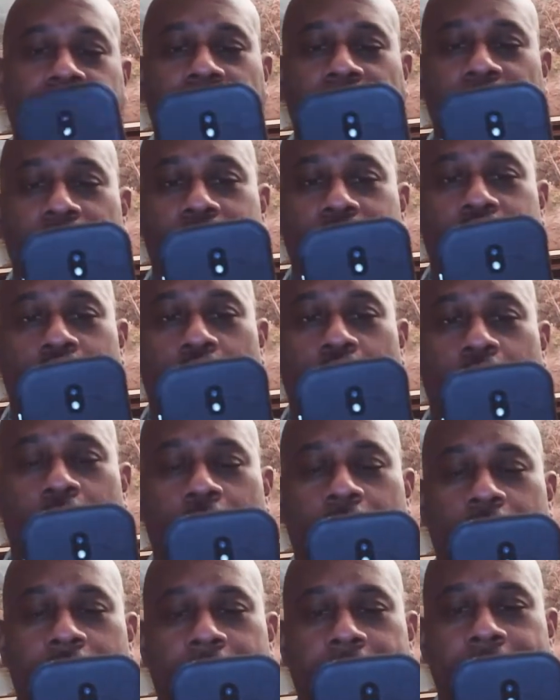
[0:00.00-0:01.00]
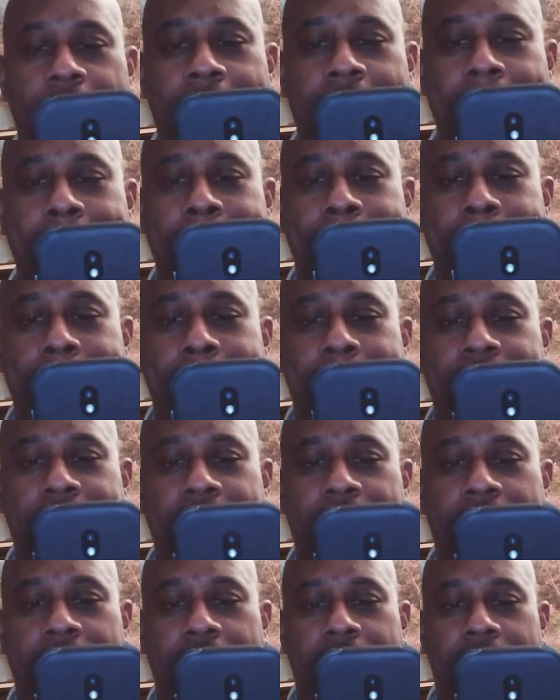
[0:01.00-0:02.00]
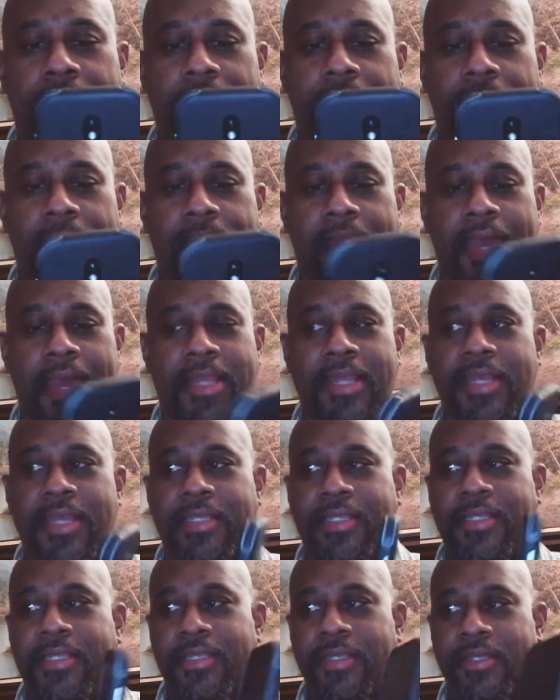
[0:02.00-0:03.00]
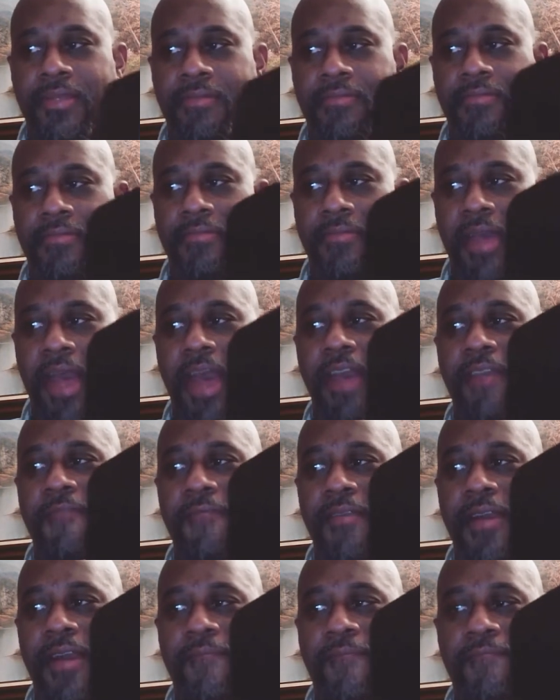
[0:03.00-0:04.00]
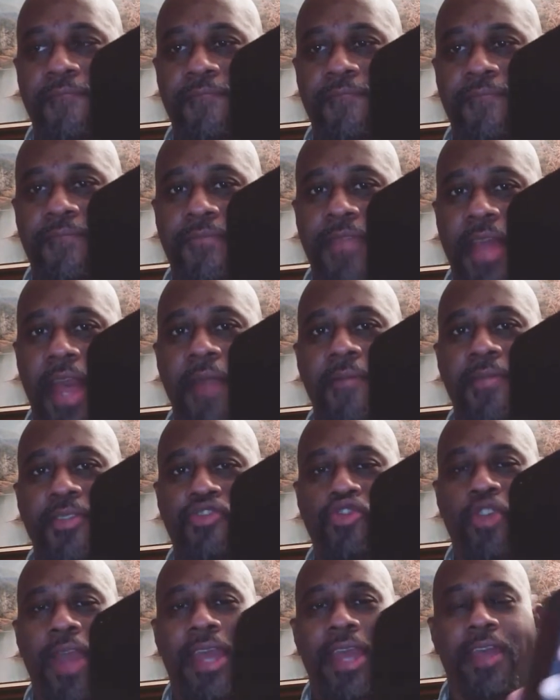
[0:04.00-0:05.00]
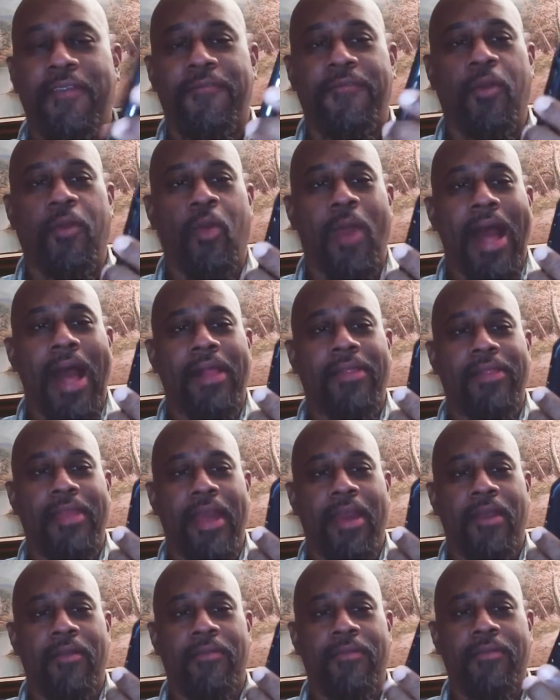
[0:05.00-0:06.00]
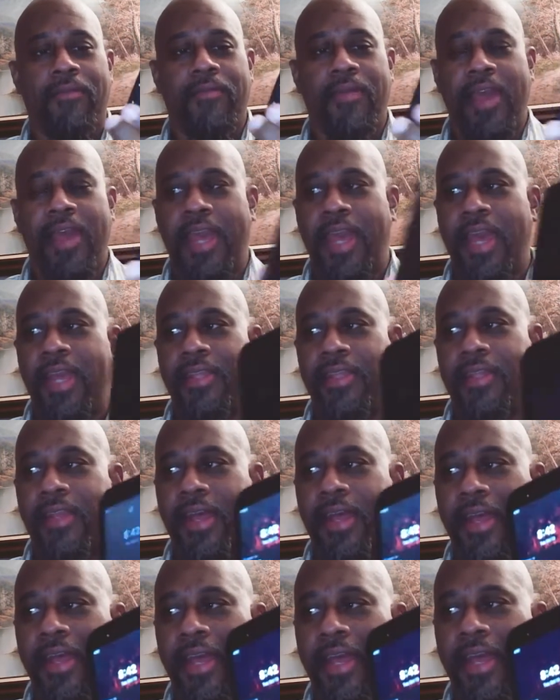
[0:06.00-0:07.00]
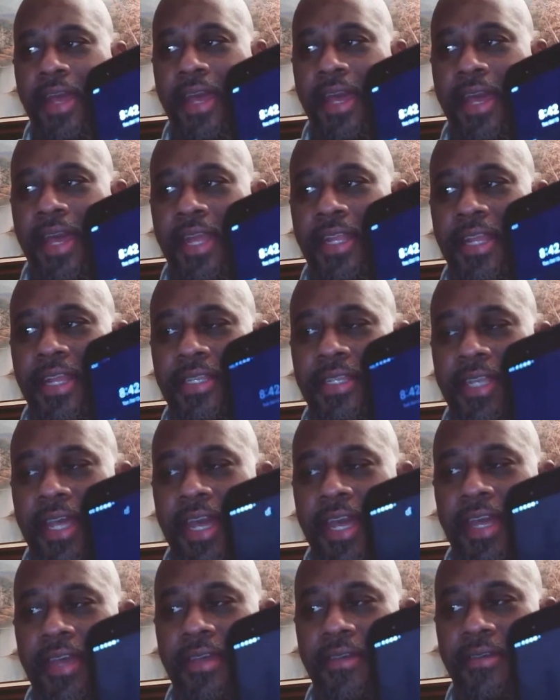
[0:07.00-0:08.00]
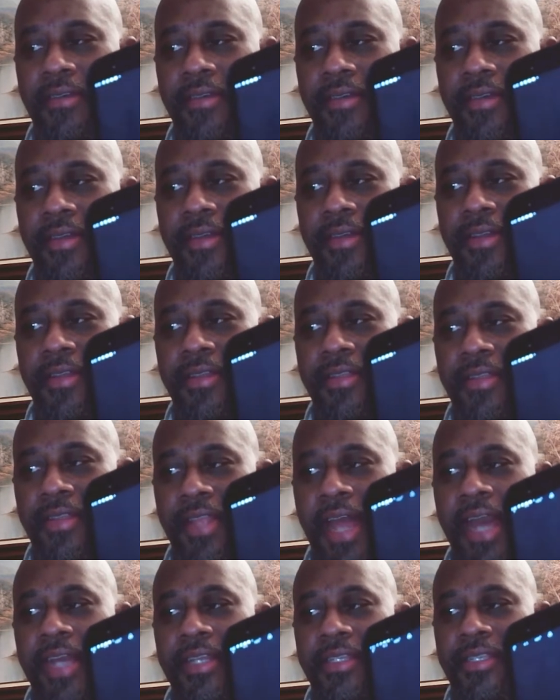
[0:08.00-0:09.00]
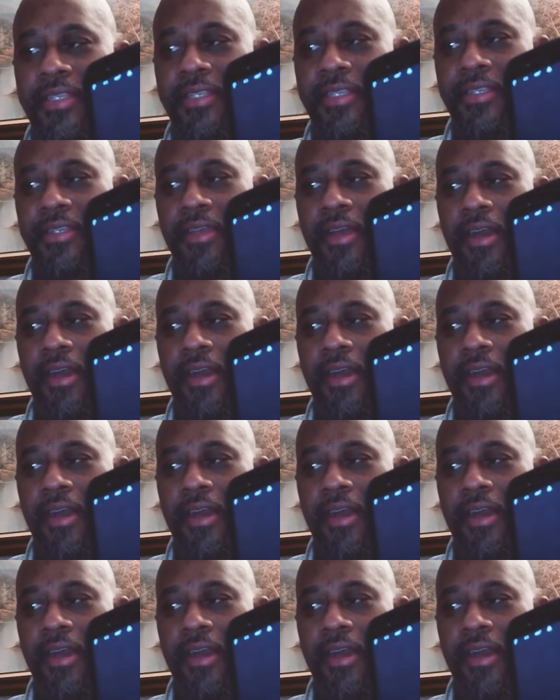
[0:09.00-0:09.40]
So it is. I've been trying it for a while now, and it is a nice